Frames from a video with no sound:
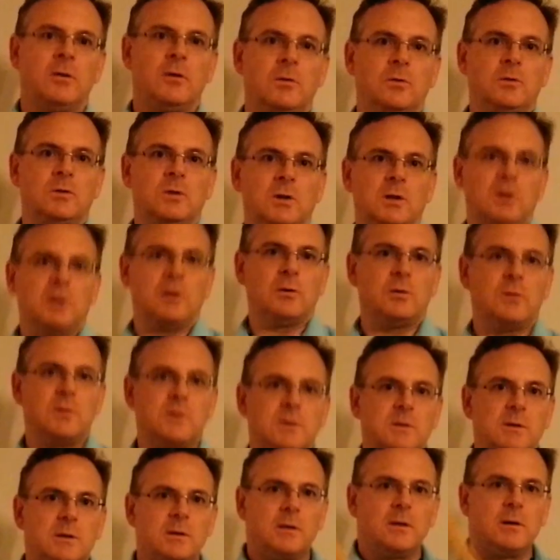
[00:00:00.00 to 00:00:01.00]
to
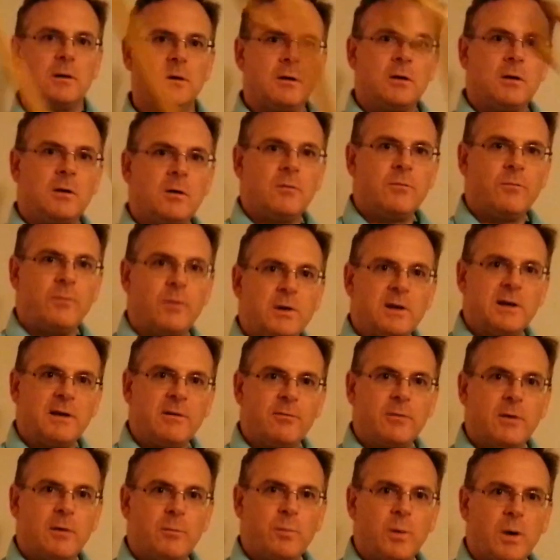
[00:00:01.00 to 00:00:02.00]
use for
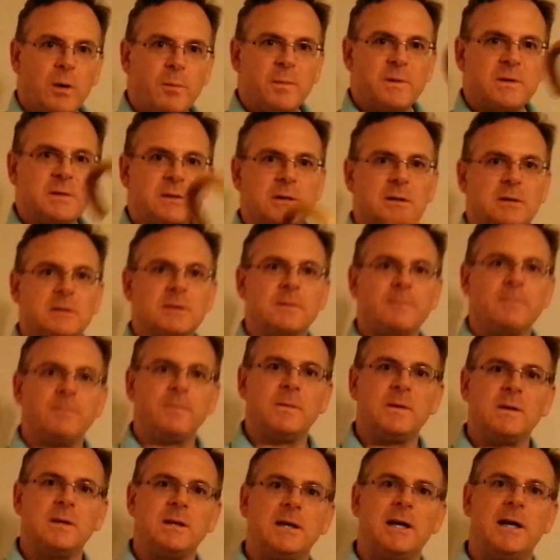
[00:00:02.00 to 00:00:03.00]
different purposes.
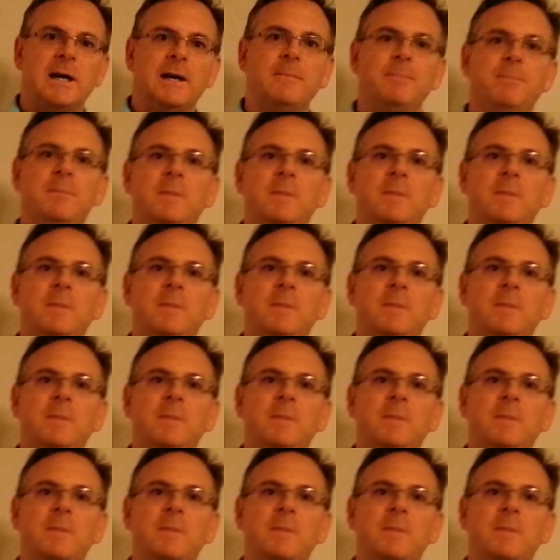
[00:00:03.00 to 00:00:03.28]
Okay?